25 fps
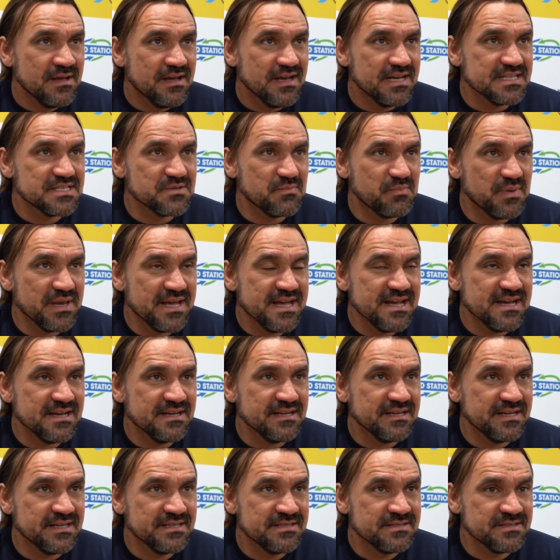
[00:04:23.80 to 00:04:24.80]
as a player,
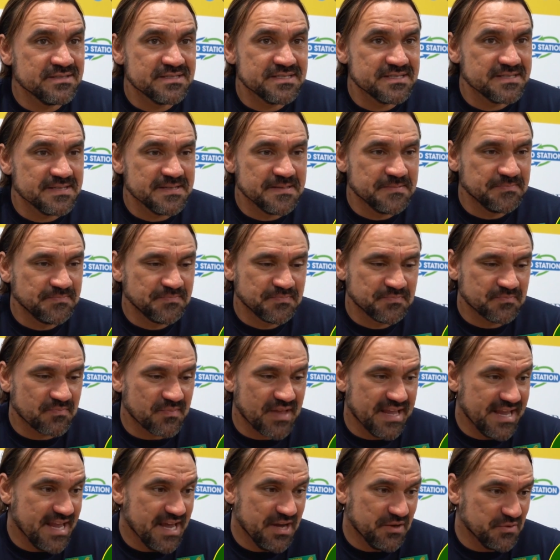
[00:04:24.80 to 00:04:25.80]
and um,
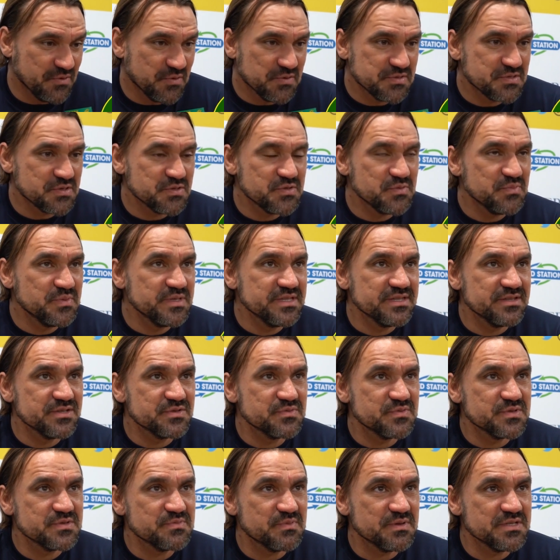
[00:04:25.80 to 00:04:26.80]
yeah, and also to be in
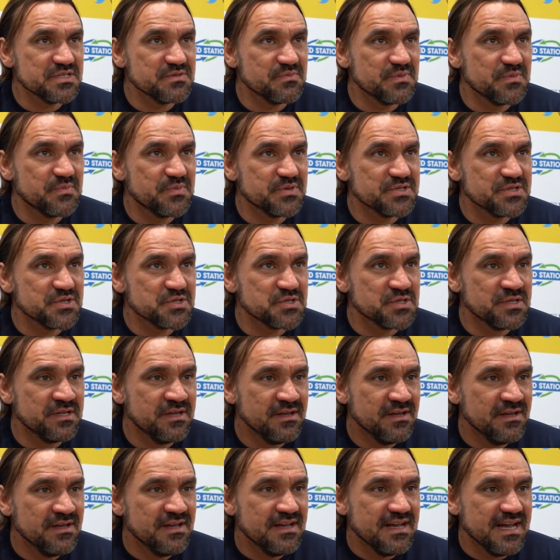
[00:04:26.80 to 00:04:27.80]
this responsible
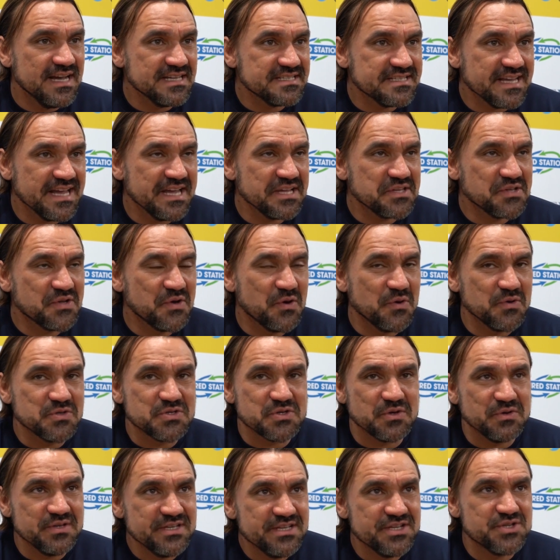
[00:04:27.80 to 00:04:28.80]
position as a head
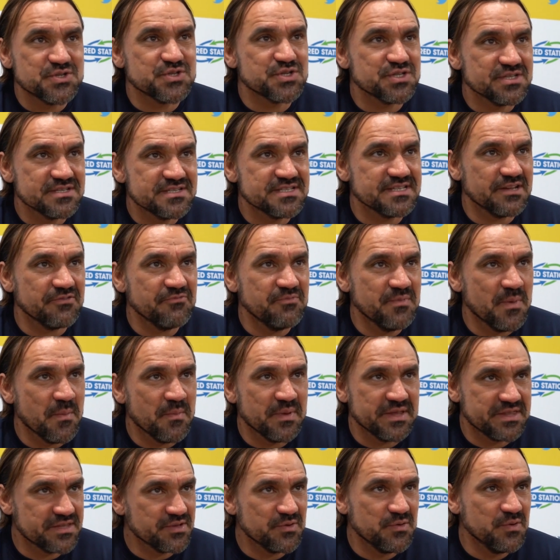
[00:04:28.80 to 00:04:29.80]
coach or each staff
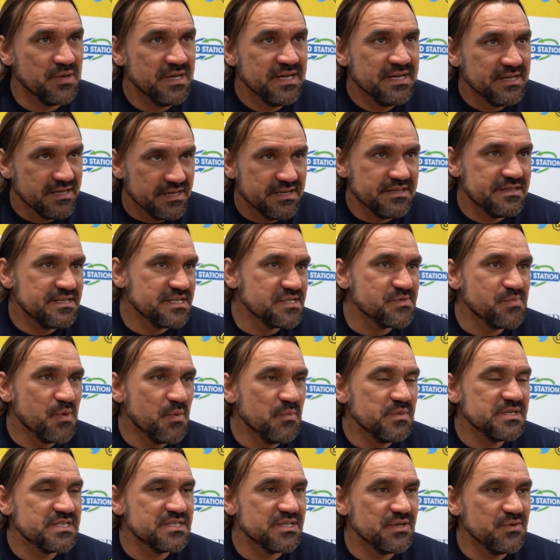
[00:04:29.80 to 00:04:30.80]
member. So in this
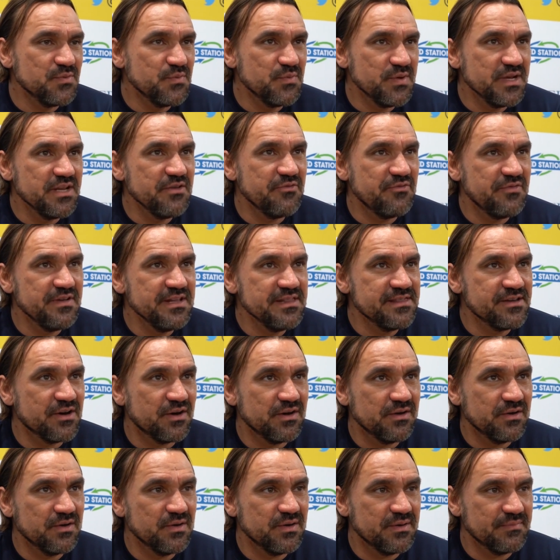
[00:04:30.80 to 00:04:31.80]
moment, you really feel the,
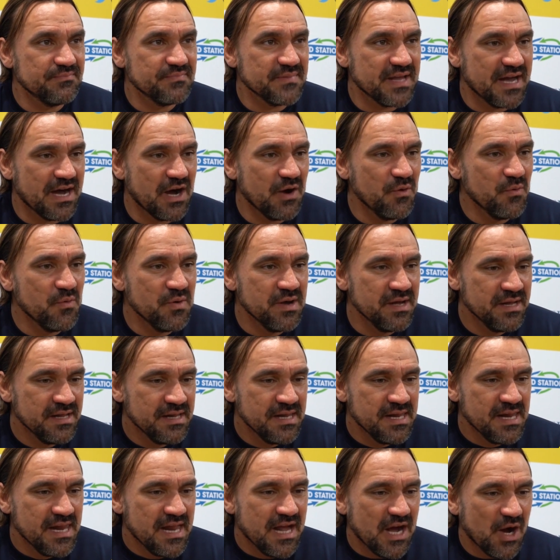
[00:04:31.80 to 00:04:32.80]
uh, how
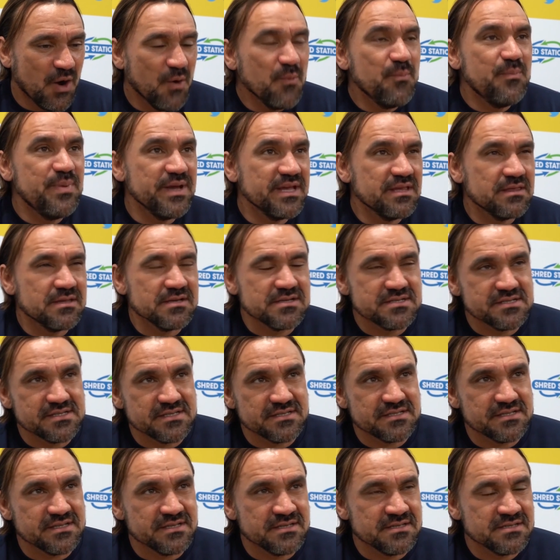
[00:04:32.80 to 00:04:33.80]
how big this
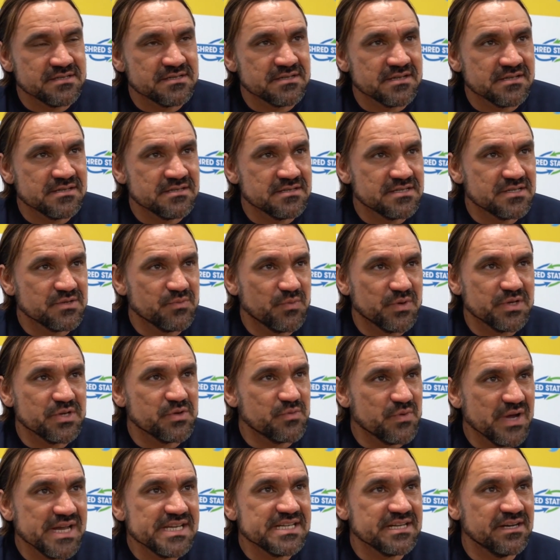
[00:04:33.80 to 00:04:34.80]
is, and, and what a
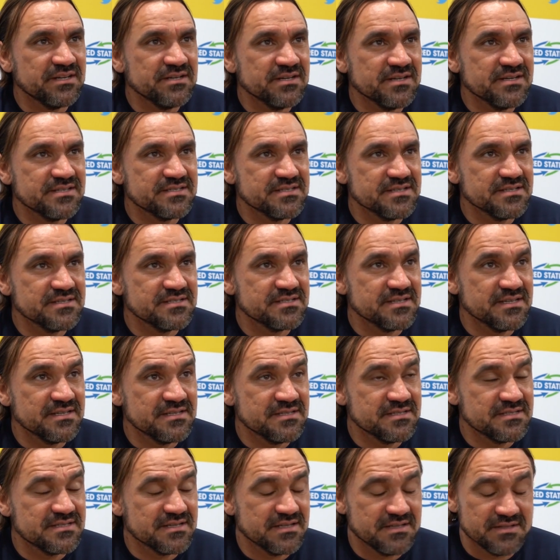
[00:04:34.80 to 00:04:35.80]
great honor this is,
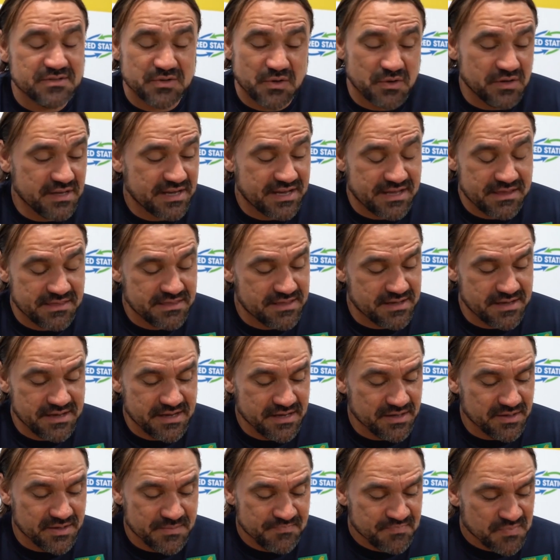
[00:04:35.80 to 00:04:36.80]
and, and all I can
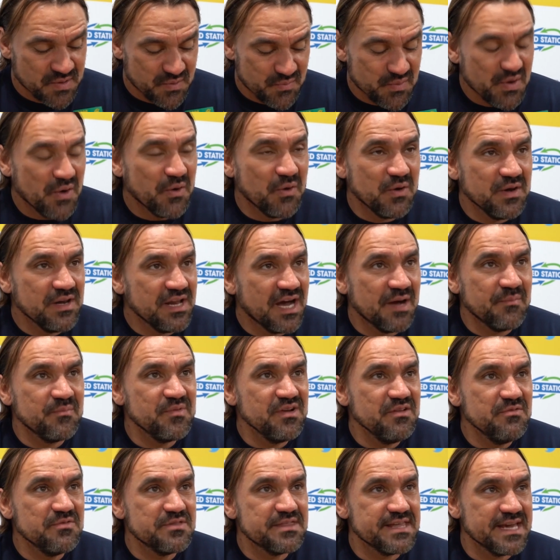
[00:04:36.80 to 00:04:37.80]
say, we are all
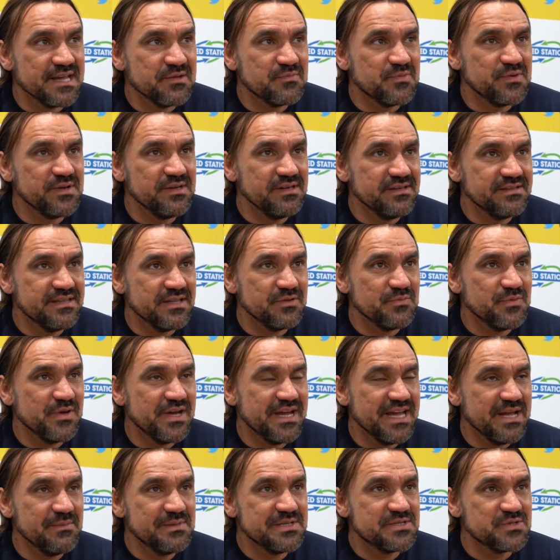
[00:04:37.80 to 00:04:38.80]
unbelievably thankful that we
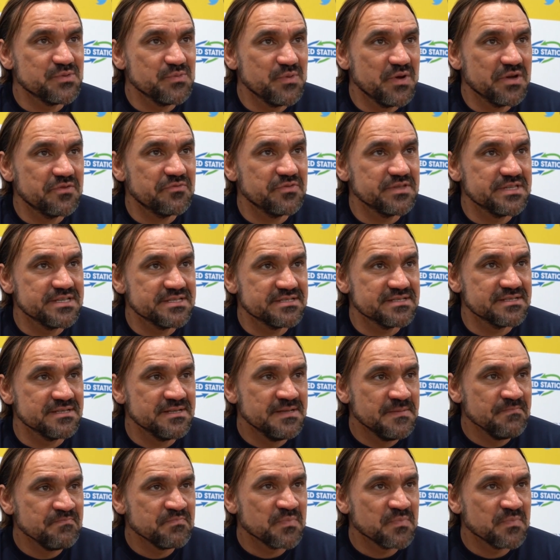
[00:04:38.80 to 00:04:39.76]
are able to work for this